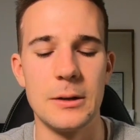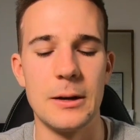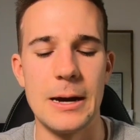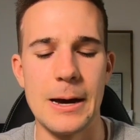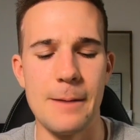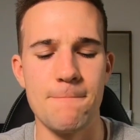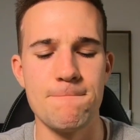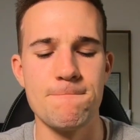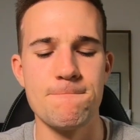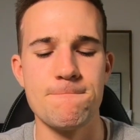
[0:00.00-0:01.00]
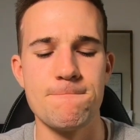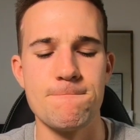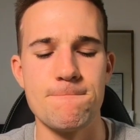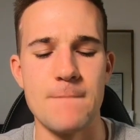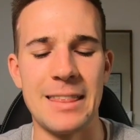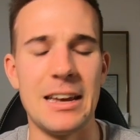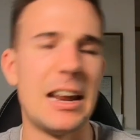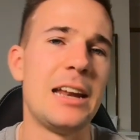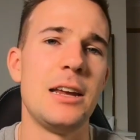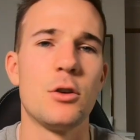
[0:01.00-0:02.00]
Um, and then
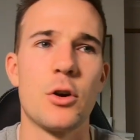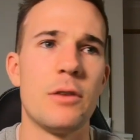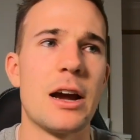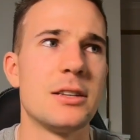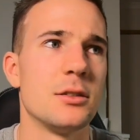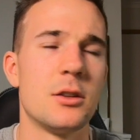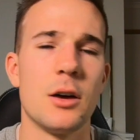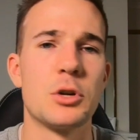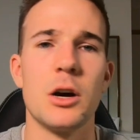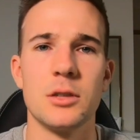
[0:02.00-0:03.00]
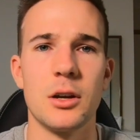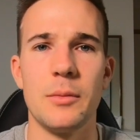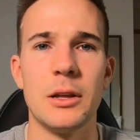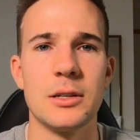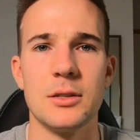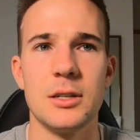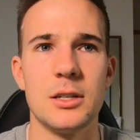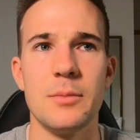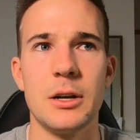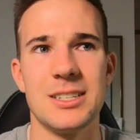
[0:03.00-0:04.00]
any crit races, time trials are going to be less than
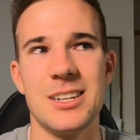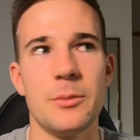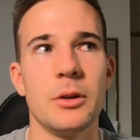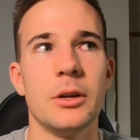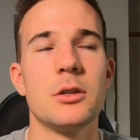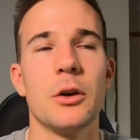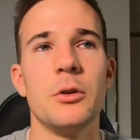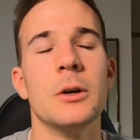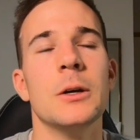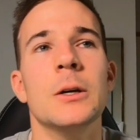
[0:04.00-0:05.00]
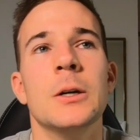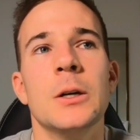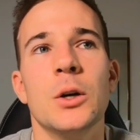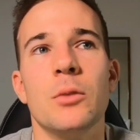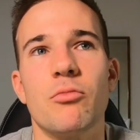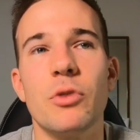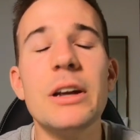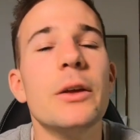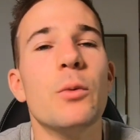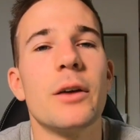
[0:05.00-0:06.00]
60 minutes typically. So,
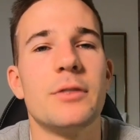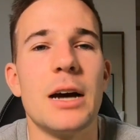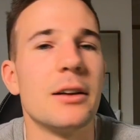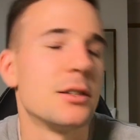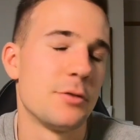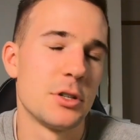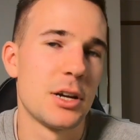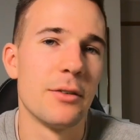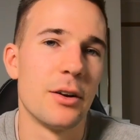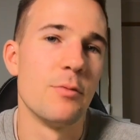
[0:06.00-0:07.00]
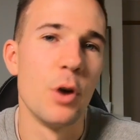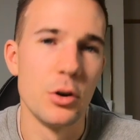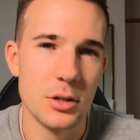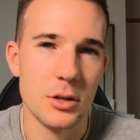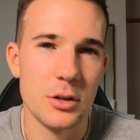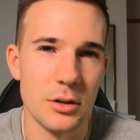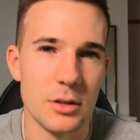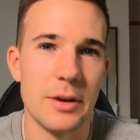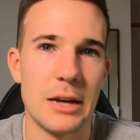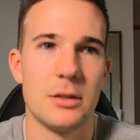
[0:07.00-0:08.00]
really, what I've done is I've just covered off most endurance
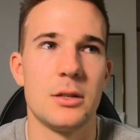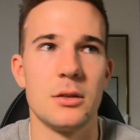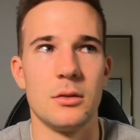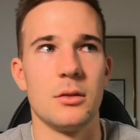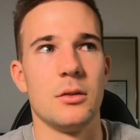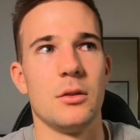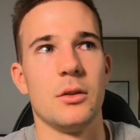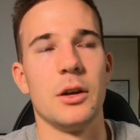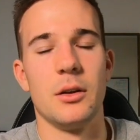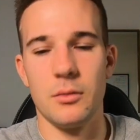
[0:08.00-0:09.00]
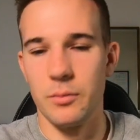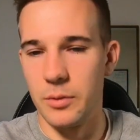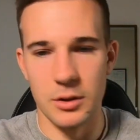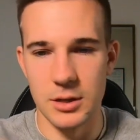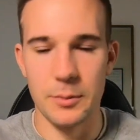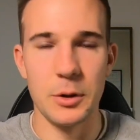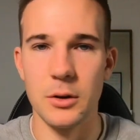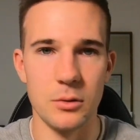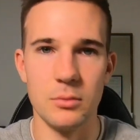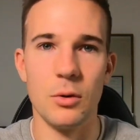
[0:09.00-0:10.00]
events that the
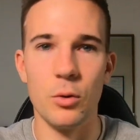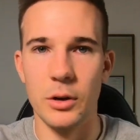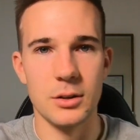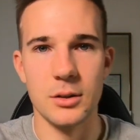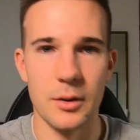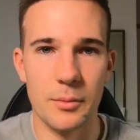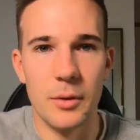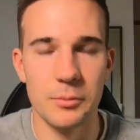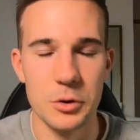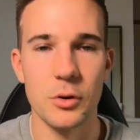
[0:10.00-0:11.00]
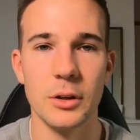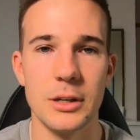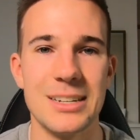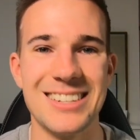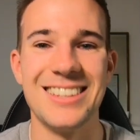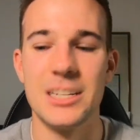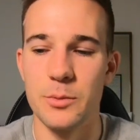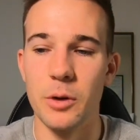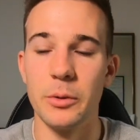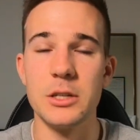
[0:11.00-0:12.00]
typical audience that I'm, I'm sure are listening to this are
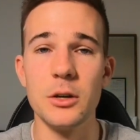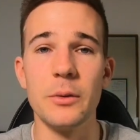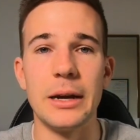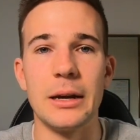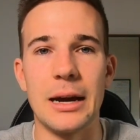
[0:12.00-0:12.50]
probably doing.